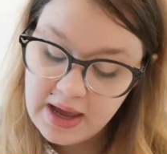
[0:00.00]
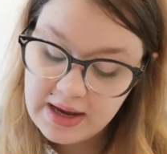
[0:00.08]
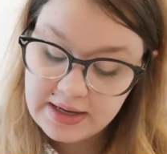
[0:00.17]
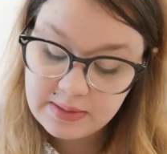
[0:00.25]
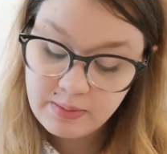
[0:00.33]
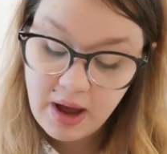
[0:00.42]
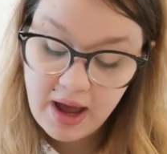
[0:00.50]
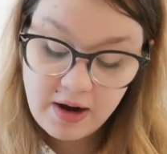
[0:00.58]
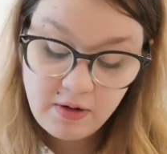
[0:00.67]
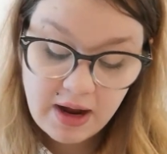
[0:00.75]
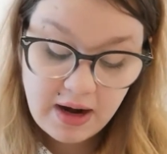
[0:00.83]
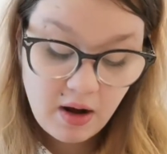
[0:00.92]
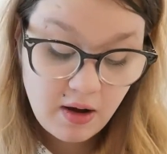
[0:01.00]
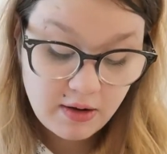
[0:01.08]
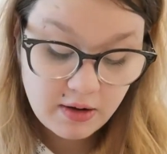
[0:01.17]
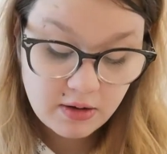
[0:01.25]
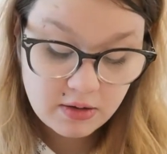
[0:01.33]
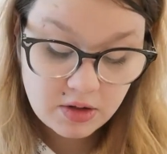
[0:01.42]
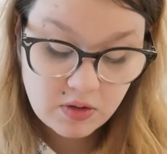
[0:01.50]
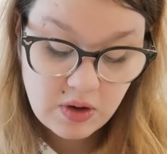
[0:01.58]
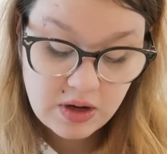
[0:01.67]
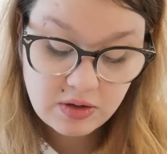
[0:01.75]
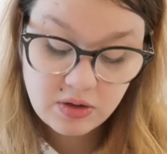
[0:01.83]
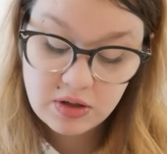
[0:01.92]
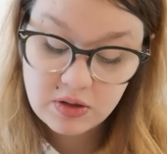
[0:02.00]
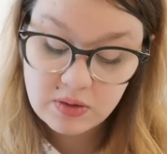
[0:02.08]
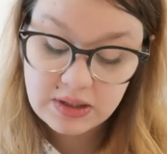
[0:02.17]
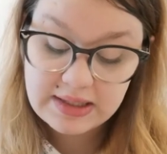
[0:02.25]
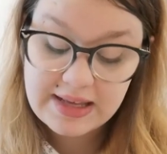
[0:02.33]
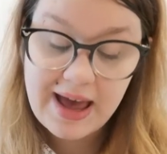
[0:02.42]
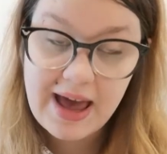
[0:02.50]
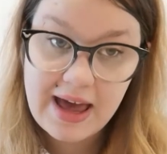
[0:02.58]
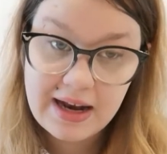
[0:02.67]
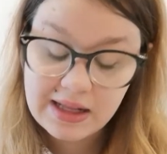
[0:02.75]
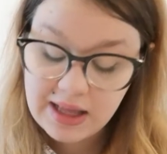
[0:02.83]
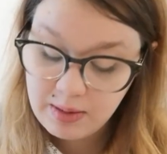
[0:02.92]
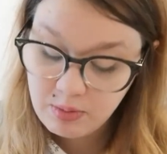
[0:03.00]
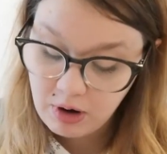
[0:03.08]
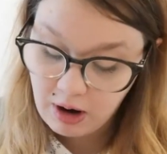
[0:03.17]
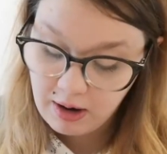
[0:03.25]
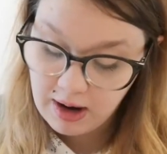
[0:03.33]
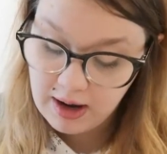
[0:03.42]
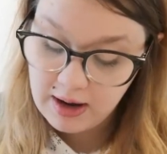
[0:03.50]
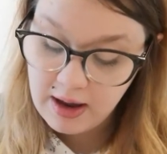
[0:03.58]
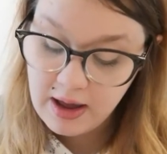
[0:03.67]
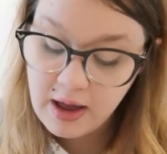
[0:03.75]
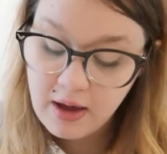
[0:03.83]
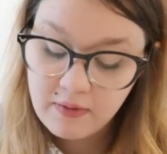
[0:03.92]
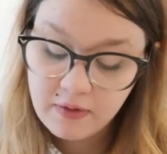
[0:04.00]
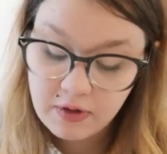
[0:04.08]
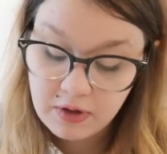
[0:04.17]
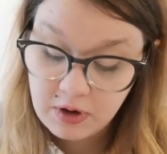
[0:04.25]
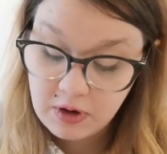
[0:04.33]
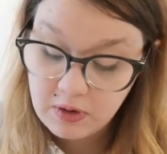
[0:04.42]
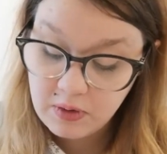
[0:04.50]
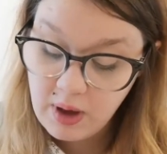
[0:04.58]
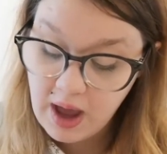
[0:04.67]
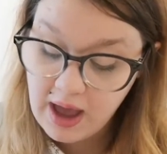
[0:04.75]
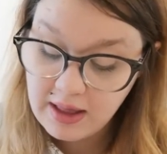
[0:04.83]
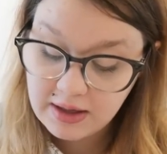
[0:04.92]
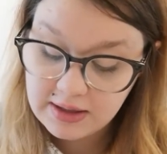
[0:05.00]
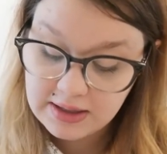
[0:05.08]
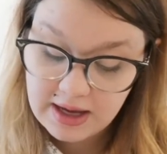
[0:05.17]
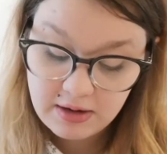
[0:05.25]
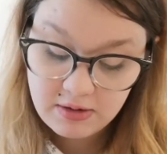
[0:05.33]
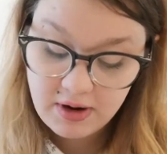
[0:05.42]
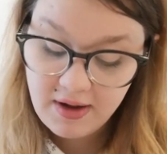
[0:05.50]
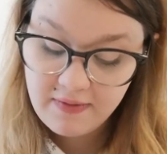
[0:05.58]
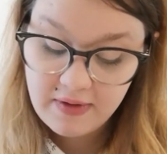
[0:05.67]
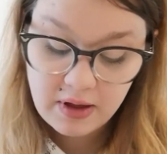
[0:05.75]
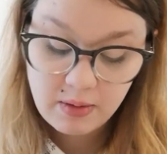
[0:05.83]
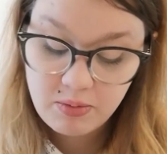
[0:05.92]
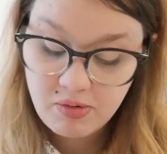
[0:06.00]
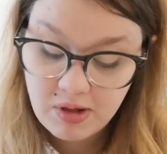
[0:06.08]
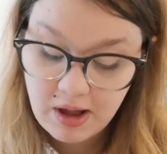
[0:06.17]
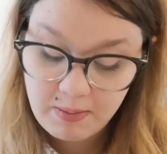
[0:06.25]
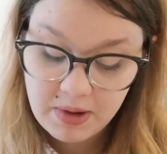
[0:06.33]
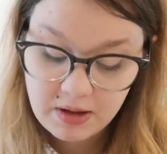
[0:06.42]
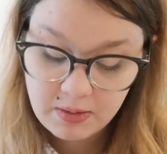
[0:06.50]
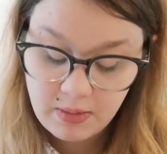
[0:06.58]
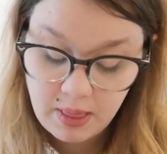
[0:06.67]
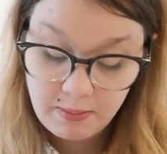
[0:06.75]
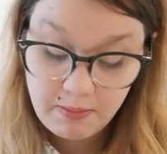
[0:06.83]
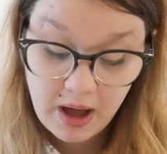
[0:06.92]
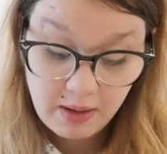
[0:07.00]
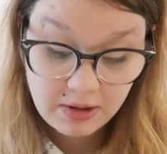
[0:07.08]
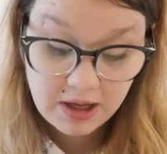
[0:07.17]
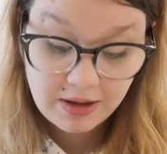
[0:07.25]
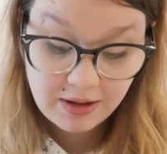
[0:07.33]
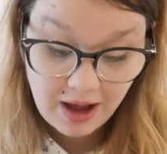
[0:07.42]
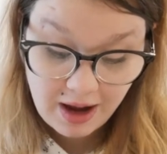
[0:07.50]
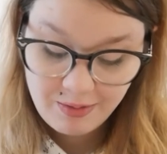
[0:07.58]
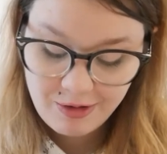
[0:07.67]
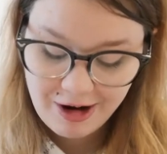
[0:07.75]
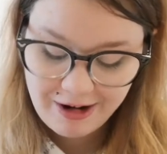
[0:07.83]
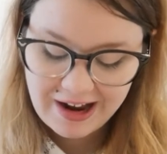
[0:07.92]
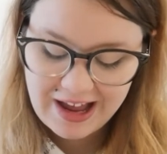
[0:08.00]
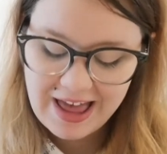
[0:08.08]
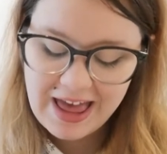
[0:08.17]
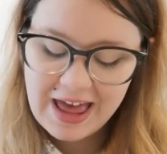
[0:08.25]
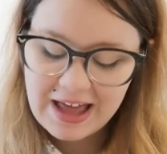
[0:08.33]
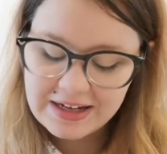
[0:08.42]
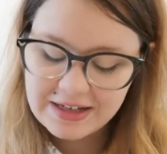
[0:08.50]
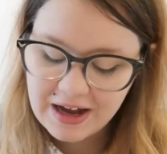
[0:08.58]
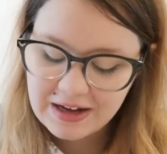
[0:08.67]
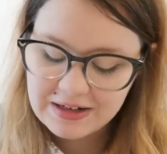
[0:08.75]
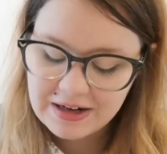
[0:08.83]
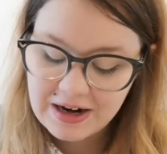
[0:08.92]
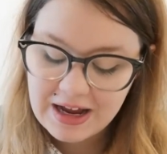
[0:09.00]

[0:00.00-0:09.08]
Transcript: It is my great honor to introduce the head librarian for the new Alexandriaville Public, Public Library, Dr.